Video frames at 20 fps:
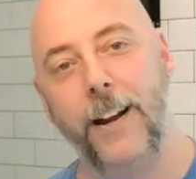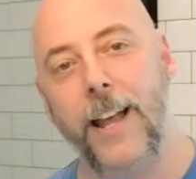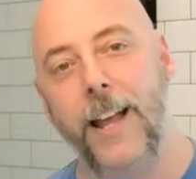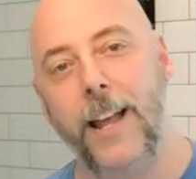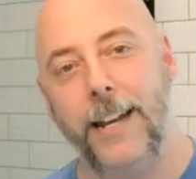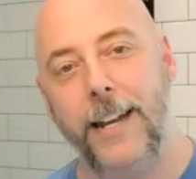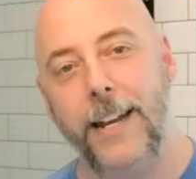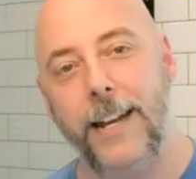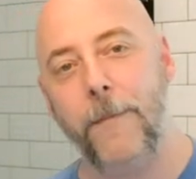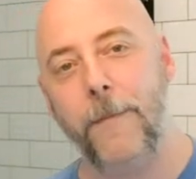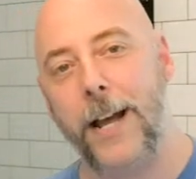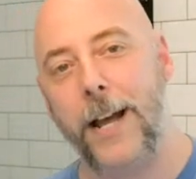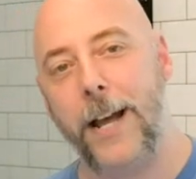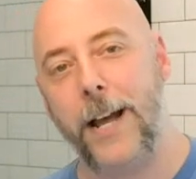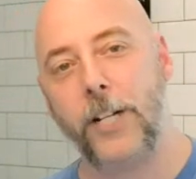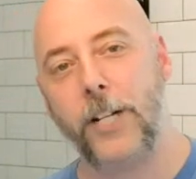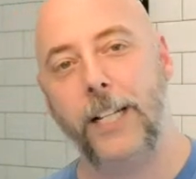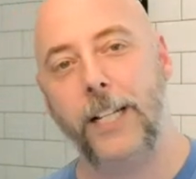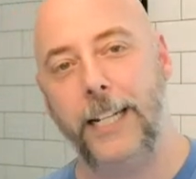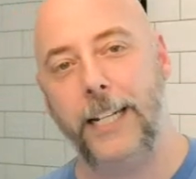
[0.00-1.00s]
Now imagine
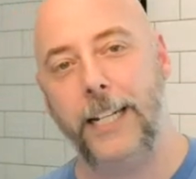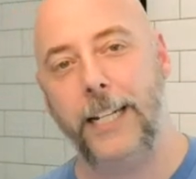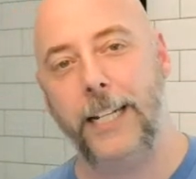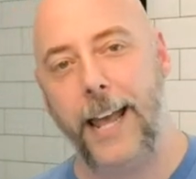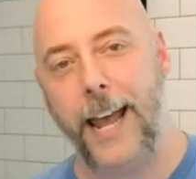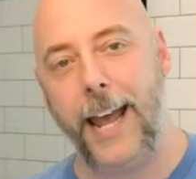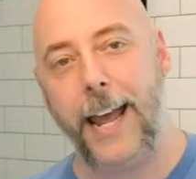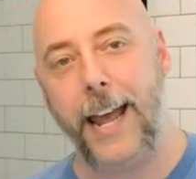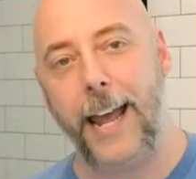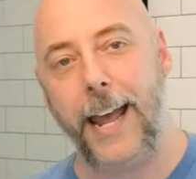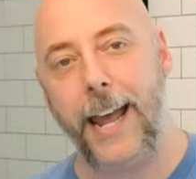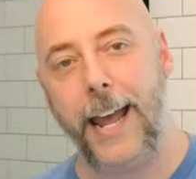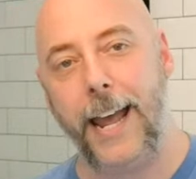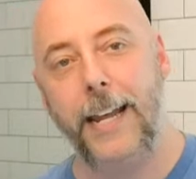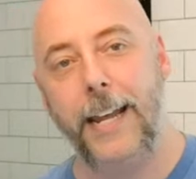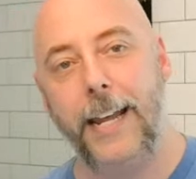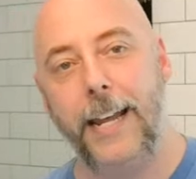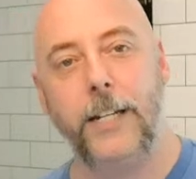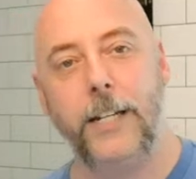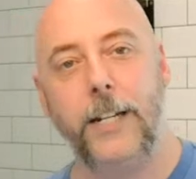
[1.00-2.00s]
cleaning that,
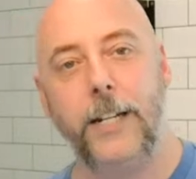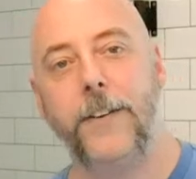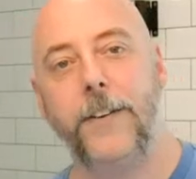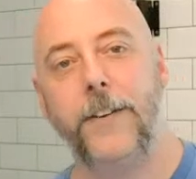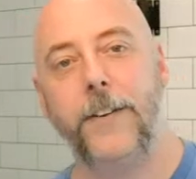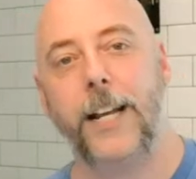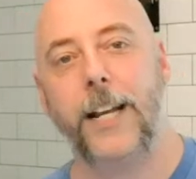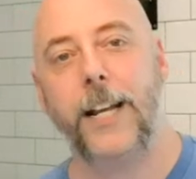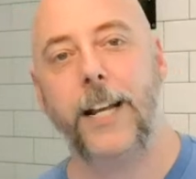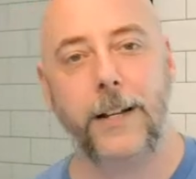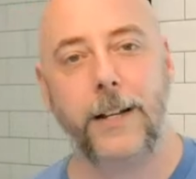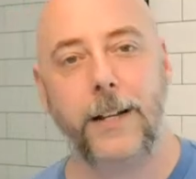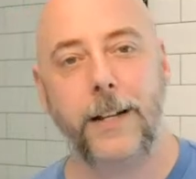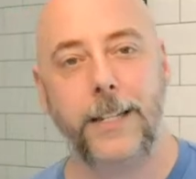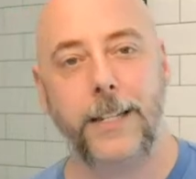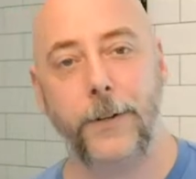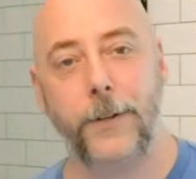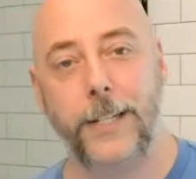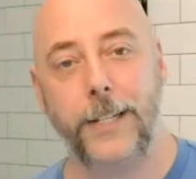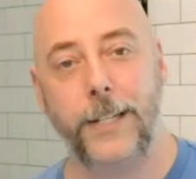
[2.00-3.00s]
and you have an Xbox
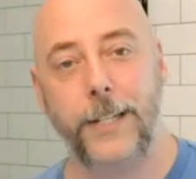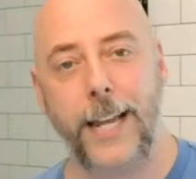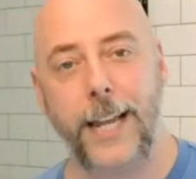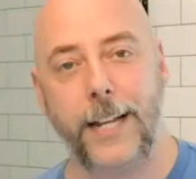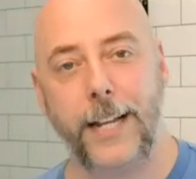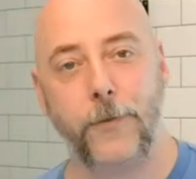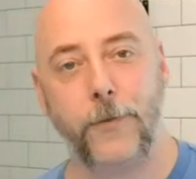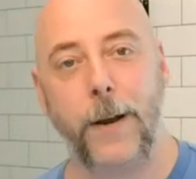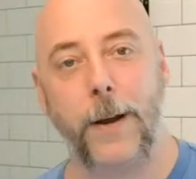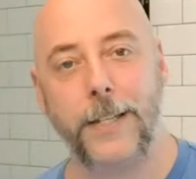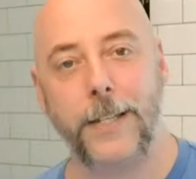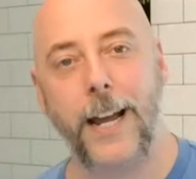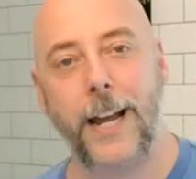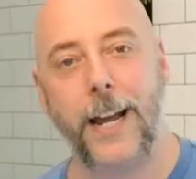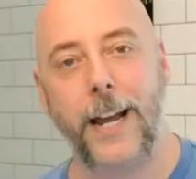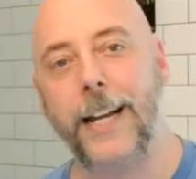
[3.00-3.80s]
Series X right beside it.